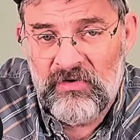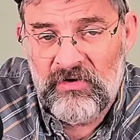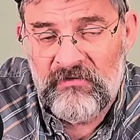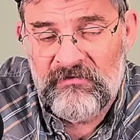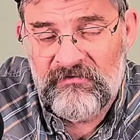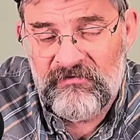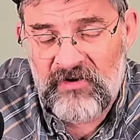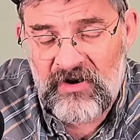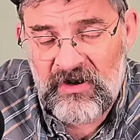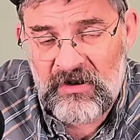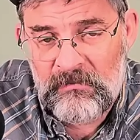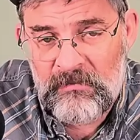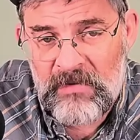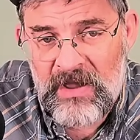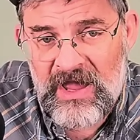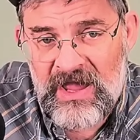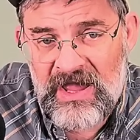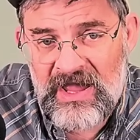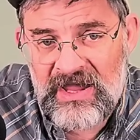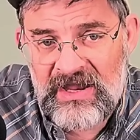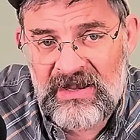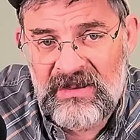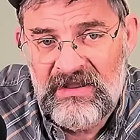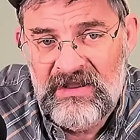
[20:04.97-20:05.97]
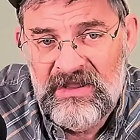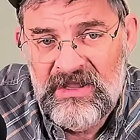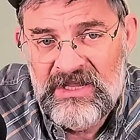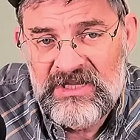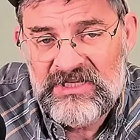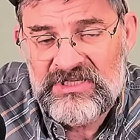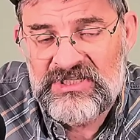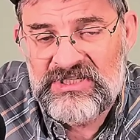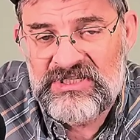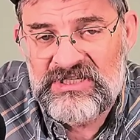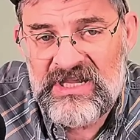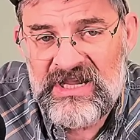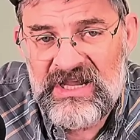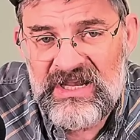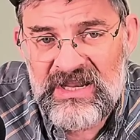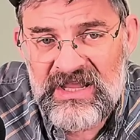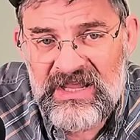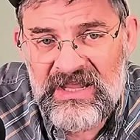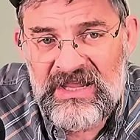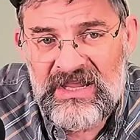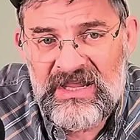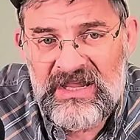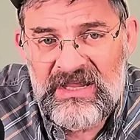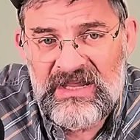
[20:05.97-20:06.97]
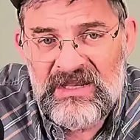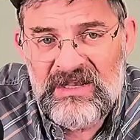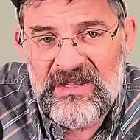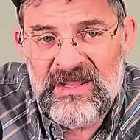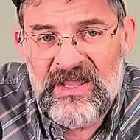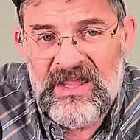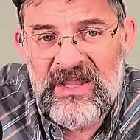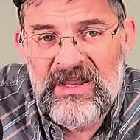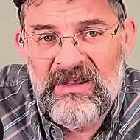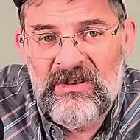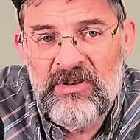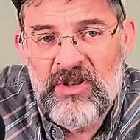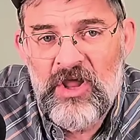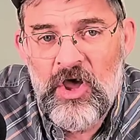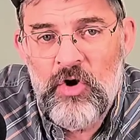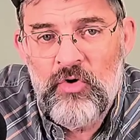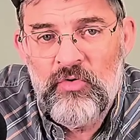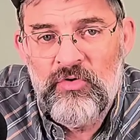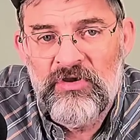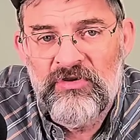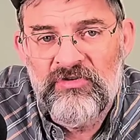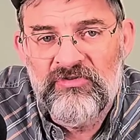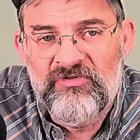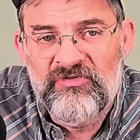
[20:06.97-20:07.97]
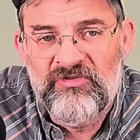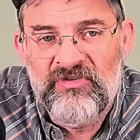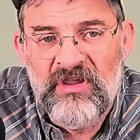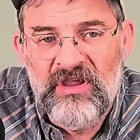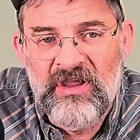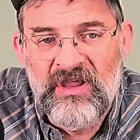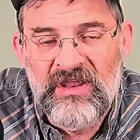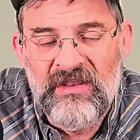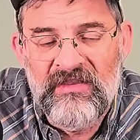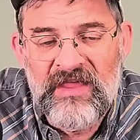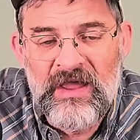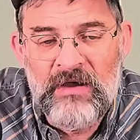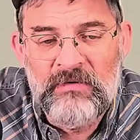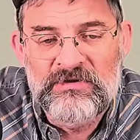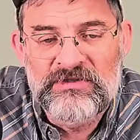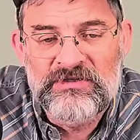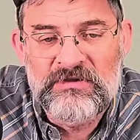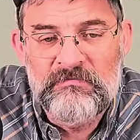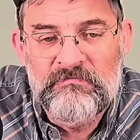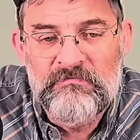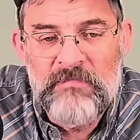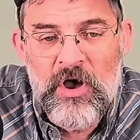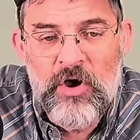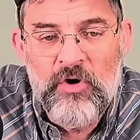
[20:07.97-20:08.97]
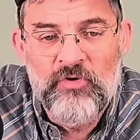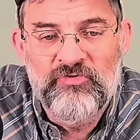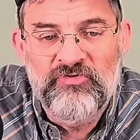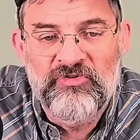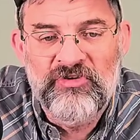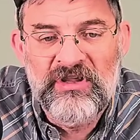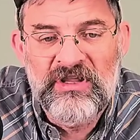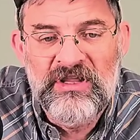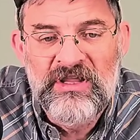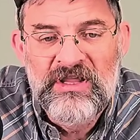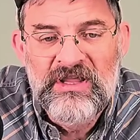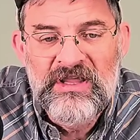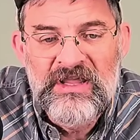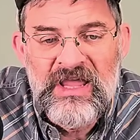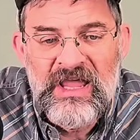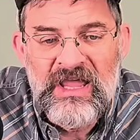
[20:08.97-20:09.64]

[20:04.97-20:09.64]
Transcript: and a friend of mine sent in a notice, and that was emoji,